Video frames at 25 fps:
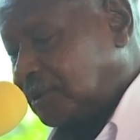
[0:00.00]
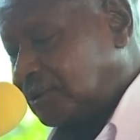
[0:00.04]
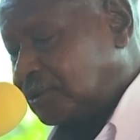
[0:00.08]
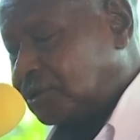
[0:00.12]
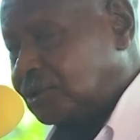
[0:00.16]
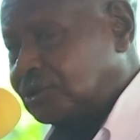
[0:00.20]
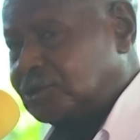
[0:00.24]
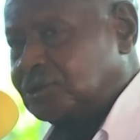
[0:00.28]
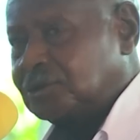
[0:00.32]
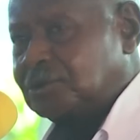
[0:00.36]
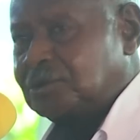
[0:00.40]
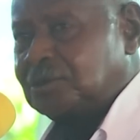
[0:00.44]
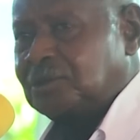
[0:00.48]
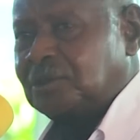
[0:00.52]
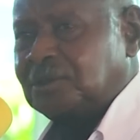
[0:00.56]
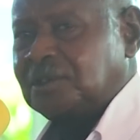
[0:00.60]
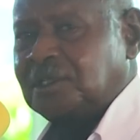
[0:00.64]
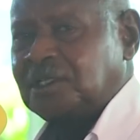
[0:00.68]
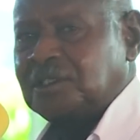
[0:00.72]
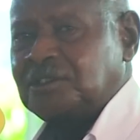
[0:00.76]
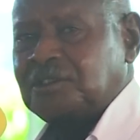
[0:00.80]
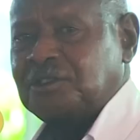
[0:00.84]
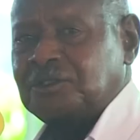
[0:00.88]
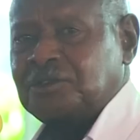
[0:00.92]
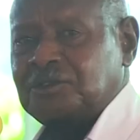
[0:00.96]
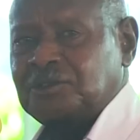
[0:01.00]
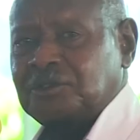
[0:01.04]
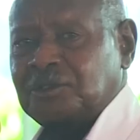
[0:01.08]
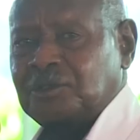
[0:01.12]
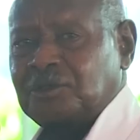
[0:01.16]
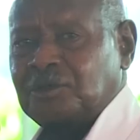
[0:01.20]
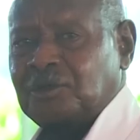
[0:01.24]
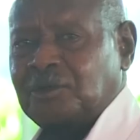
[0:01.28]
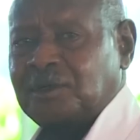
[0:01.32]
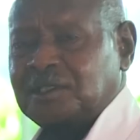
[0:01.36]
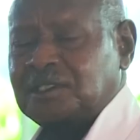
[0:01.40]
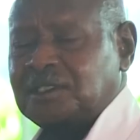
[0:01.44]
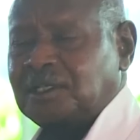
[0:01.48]
Those who know that history
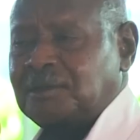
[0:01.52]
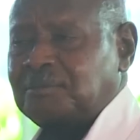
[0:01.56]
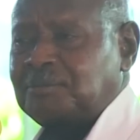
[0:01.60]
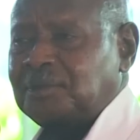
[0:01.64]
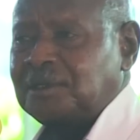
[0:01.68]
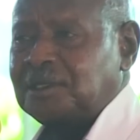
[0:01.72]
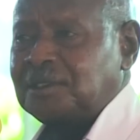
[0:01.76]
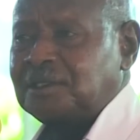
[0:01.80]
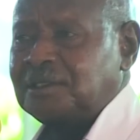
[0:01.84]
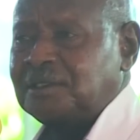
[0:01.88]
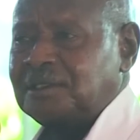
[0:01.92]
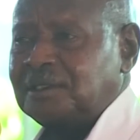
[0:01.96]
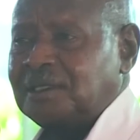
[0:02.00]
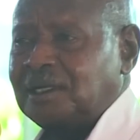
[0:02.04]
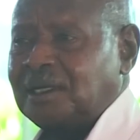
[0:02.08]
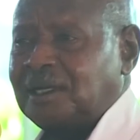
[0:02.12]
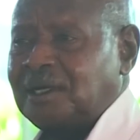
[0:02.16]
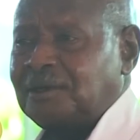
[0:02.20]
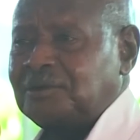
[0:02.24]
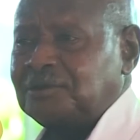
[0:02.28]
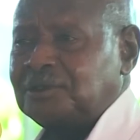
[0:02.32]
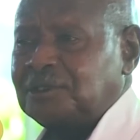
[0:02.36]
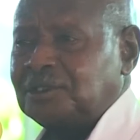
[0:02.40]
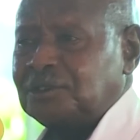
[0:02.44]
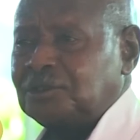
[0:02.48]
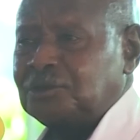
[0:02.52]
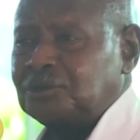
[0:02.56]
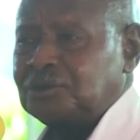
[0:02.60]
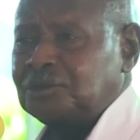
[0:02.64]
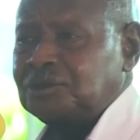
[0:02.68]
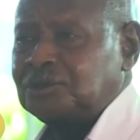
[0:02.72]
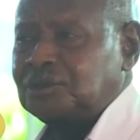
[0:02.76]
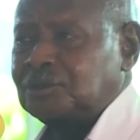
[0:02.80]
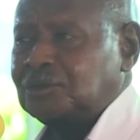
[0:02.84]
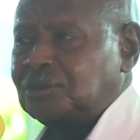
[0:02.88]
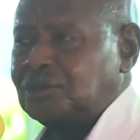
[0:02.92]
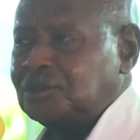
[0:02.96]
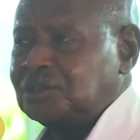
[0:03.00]
know what happened, how the
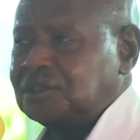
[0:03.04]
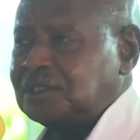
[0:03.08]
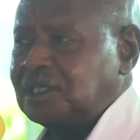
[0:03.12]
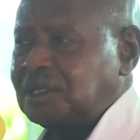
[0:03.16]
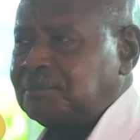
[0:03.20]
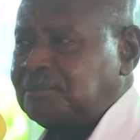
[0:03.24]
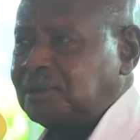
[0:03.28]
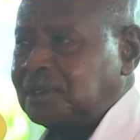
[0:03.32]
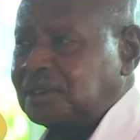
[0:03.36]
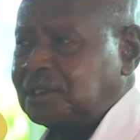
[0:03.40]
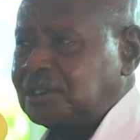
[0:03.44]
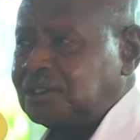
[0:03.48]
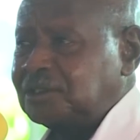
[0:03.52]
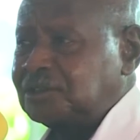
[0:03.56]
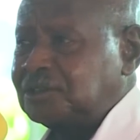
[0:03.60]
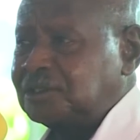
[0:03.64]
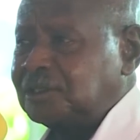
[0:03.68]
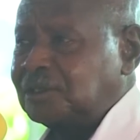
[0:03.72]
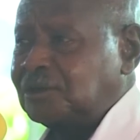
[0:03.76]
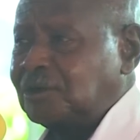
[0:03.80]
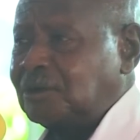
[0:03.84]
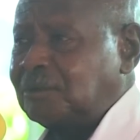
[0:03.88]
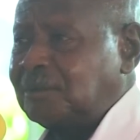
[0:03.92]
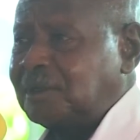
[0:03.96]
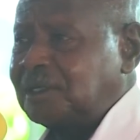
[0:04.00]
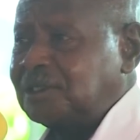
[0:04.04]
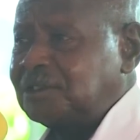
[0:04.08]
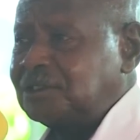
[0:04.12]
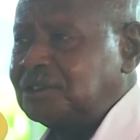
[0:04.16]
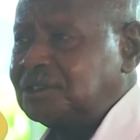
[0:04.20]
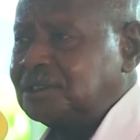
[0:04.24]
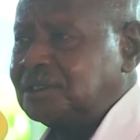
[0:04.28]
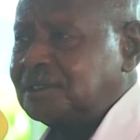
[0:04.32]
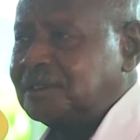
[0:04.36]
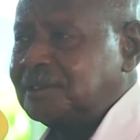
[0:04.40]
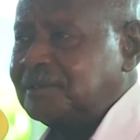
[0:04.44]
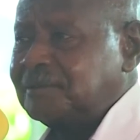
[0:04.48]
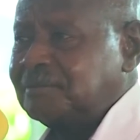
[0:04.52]
Jews rose up against the
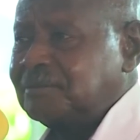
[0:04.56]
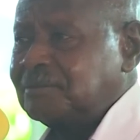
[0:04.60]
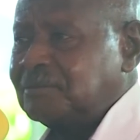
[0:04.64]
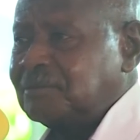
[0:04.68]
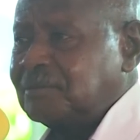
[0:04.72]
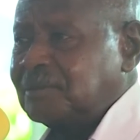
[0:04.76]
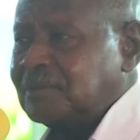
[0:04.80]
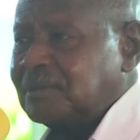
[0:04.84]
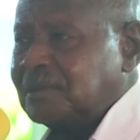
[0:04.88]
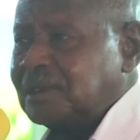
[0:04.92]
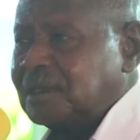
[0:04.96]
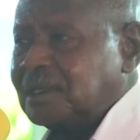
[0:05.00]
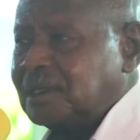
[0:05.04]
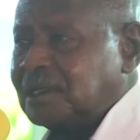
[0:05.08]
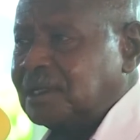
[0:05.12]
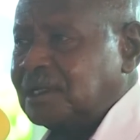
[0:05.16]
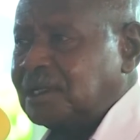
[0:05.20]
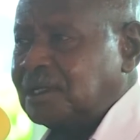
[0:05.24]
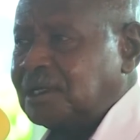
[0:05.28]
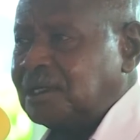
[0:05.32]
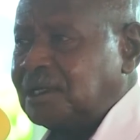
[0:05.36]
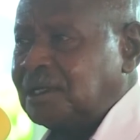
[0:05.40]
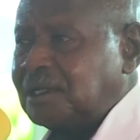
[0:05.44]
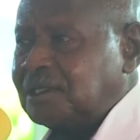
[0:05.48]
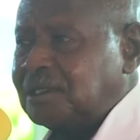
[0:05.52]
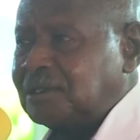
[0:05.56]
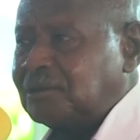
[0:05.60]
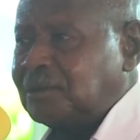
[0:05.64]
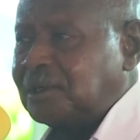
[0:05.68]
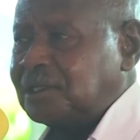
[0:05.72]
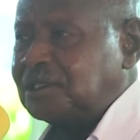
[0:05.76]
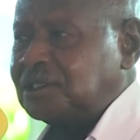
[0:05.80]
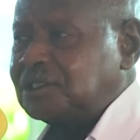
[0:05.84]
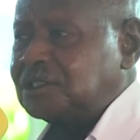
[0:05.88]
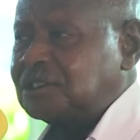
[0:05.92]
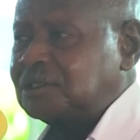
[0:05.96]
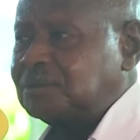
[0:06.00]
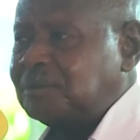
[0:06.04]
Romans and they
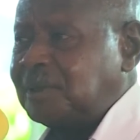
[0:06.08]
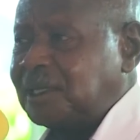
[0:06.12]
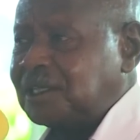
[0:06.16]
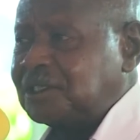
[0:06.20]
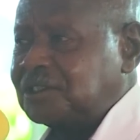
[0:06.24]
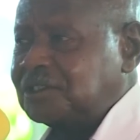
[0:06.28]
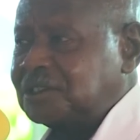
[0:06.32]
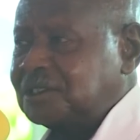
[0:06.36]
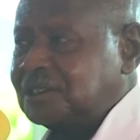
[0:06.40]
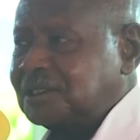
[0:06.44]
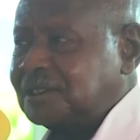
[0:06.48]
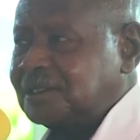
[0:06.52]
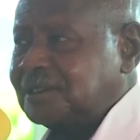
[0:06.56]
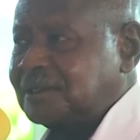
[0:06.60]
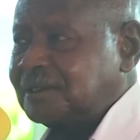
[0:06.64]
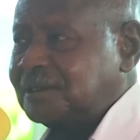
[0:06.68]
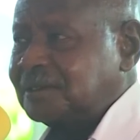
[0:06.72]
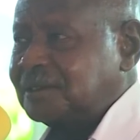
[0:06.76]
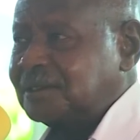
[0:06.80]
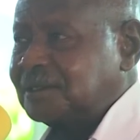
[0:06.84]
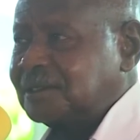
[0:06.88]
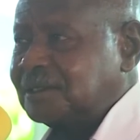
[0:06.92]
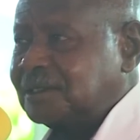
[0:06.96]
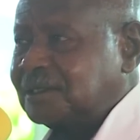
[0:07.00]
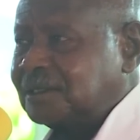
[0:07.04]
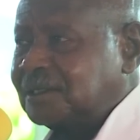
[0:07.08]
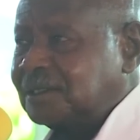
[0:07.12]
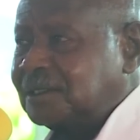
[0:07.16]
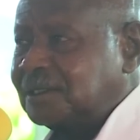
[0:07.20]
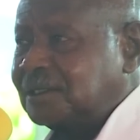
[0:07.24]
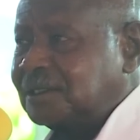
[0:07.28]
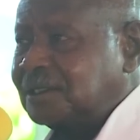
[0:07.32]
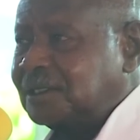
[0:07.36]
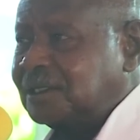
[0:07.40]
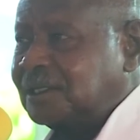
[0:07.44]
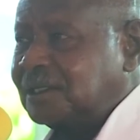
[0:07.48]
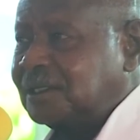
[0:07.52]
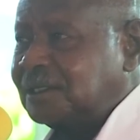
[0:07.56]
were dispersed.
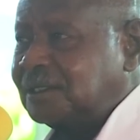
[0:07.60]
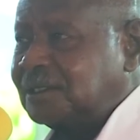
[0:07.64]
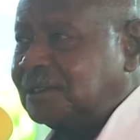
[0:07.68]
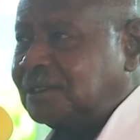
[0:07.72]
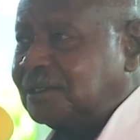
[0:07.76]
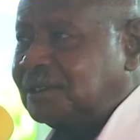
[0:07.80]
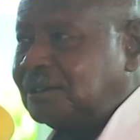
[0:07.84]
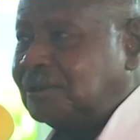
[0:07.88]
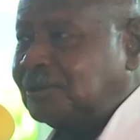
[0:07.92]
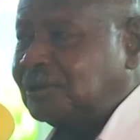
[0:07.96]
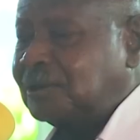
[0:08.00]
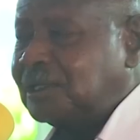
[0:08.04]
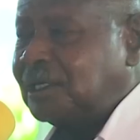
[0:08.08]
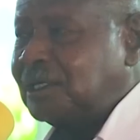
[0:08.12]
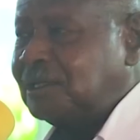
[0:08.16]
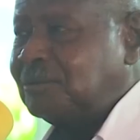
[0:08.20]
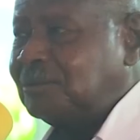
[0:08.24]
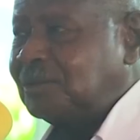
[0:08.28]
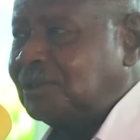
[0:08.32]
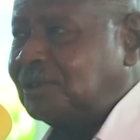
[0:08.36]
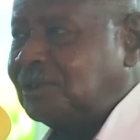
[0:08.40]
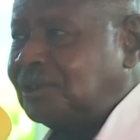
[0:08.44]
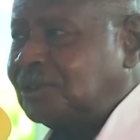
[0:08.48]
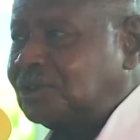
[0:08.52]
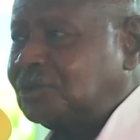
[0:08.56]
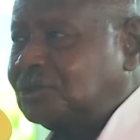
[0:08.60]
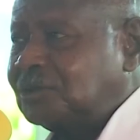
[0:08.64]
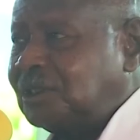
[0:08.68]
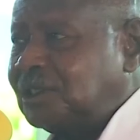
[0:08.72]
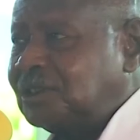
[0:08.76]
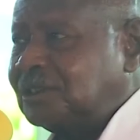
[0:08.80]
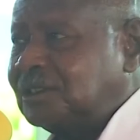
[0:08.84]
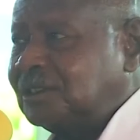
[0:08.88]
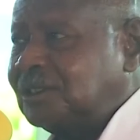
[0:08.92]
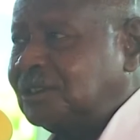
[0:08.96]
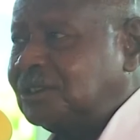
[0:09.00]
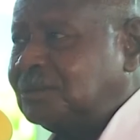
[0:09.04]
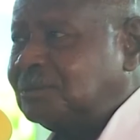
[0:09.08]

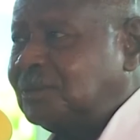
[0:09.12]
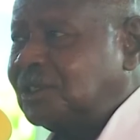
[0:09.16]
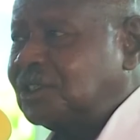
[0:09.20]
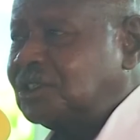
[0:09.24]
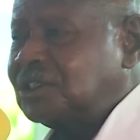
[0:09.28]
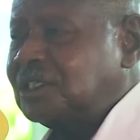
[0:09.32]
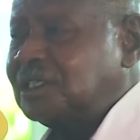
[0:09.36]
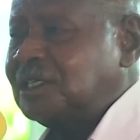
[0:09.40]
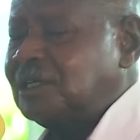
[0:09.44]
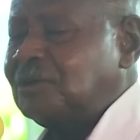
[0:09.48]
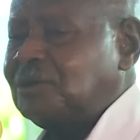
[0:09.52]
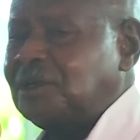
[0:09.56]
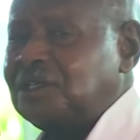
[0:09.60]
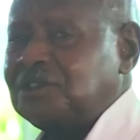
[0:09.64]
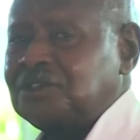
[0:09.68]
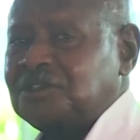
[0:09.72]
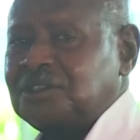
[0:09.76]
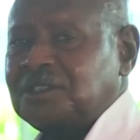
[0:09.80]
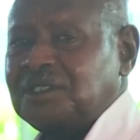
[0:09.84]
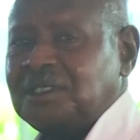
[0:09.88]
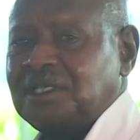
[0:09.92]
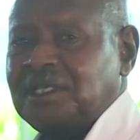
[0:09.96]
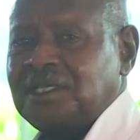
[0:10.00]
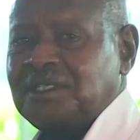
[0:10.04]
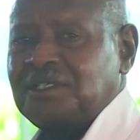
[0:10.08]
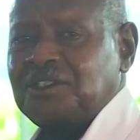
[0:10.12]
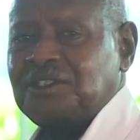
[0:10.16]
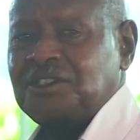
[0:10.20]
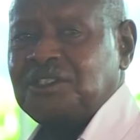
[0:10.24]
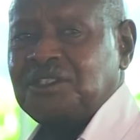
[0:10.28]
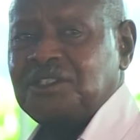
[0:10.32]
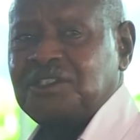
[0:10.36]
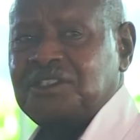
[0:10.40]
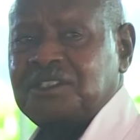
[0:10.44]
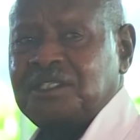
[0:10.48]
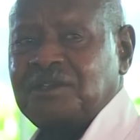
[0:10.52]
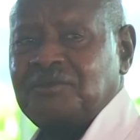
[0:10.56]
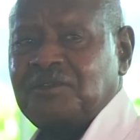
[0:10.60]
This Masada was
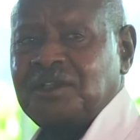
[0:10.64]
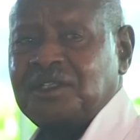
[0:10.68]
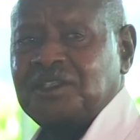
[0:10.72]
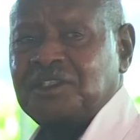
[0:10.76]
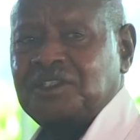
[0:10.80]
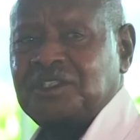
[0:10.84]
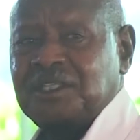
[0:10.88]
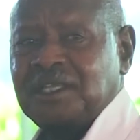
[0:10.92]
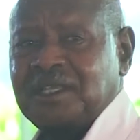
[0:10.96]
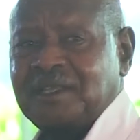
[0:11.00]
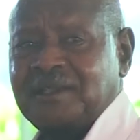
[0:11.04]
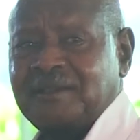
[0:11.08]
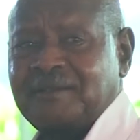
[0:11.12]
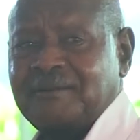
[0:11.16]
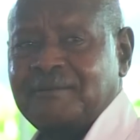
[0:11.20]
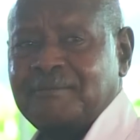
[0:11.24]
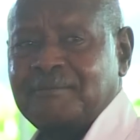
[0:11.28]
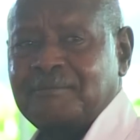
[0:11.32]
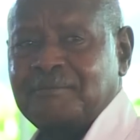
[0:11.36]
AD 70.